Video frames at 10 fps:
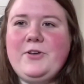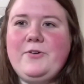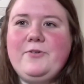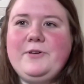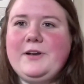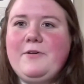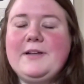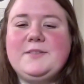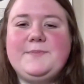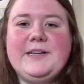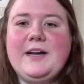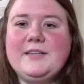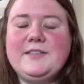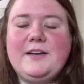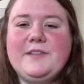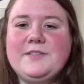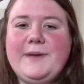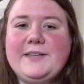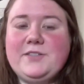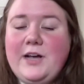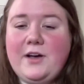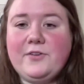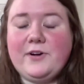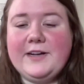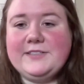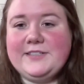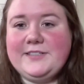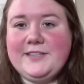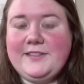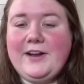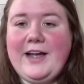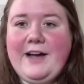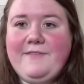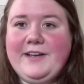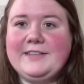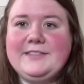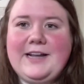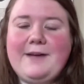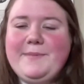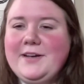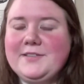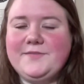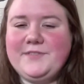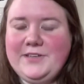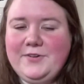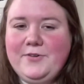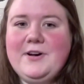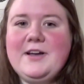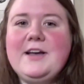who it's because of this mental health crisis that they're having. It's not because of you.